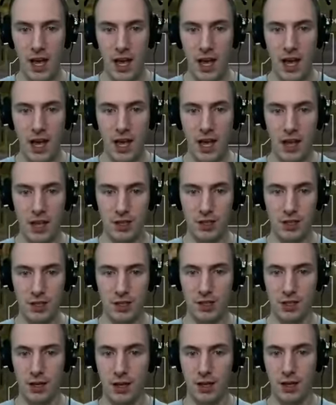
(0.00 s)
And
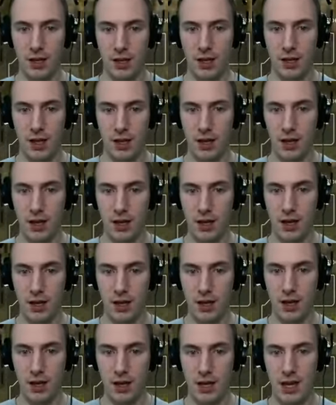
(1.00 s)

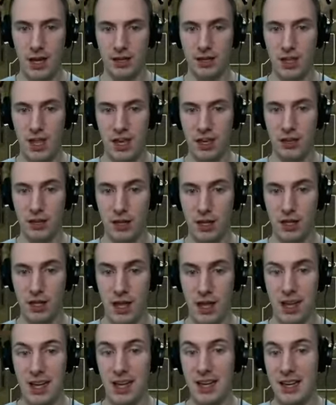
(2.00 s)
it
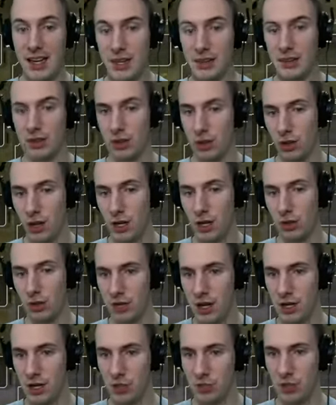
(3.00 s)
is your
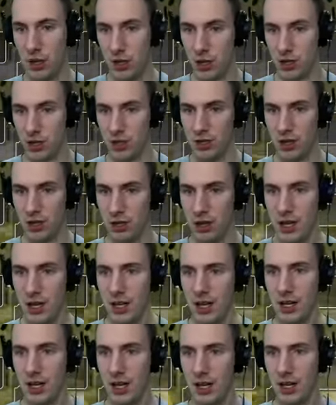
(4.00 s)
long-range poke. So
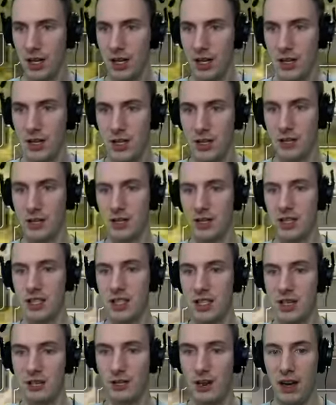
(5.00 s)
it does
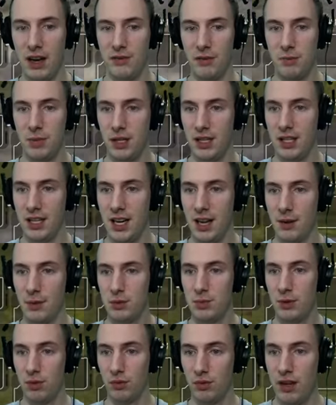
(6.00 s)
65 ability damage,
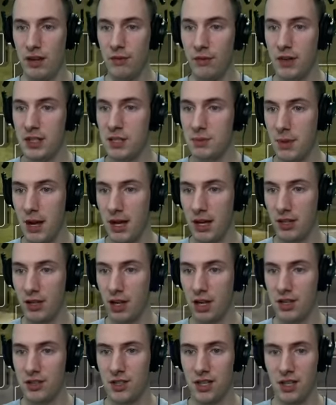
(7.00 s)
but refunds mana
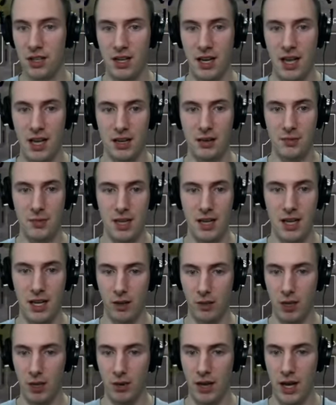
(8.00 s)
cost on enemy
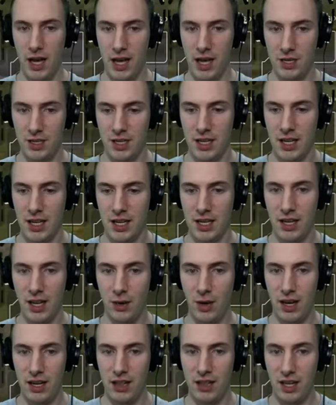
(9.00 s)
hero hit. Now,
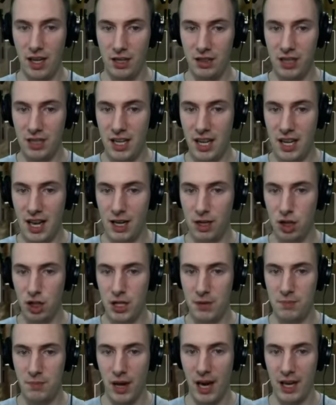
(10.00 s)
I thought that they actually
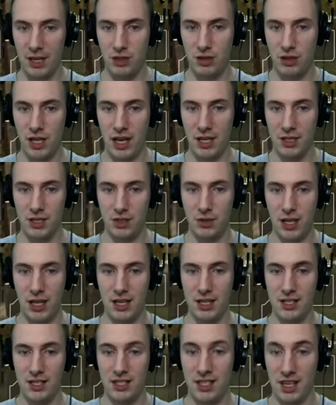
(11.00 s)
patched that so that
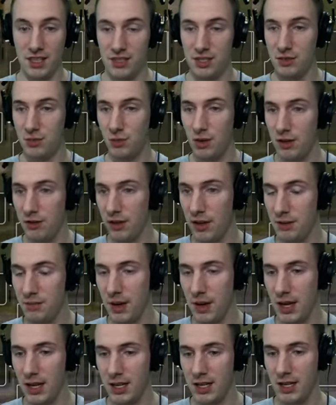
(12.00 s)
it doesn't refund
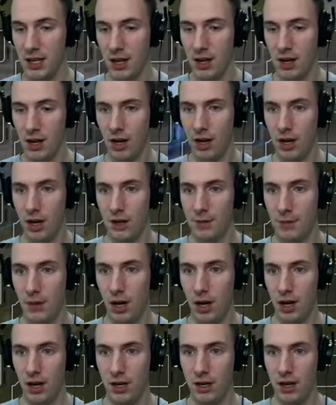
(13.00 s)
mana
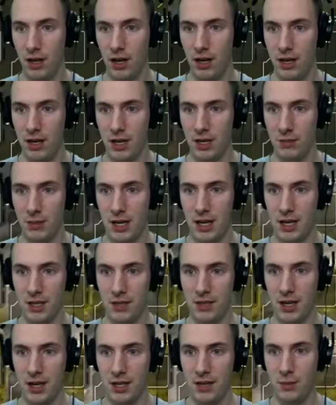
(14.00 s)
on enemy hit
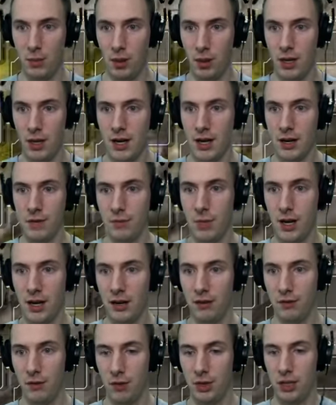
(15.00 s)
anymore, but
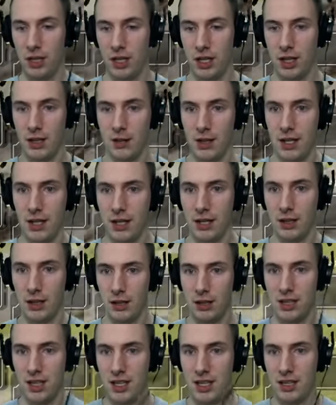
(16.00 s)
unfortunately, it
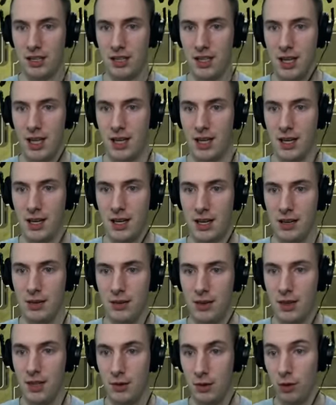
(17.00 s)
looks like they,
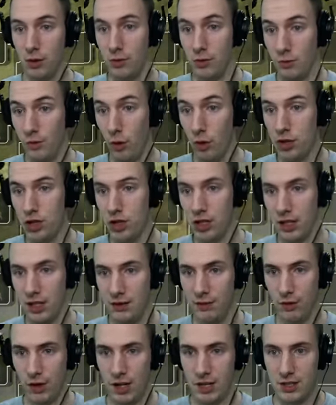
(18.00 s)
or fortunately
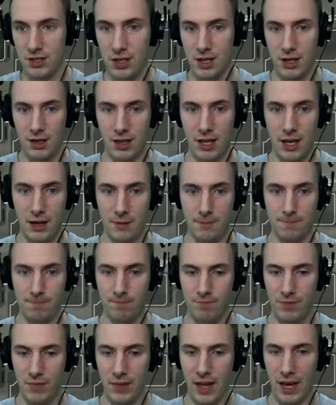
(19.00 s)
for us, they
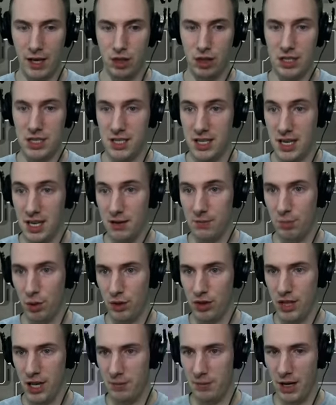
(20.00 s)
actually did put
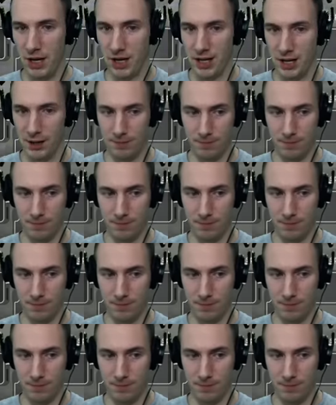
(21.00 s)
that back in,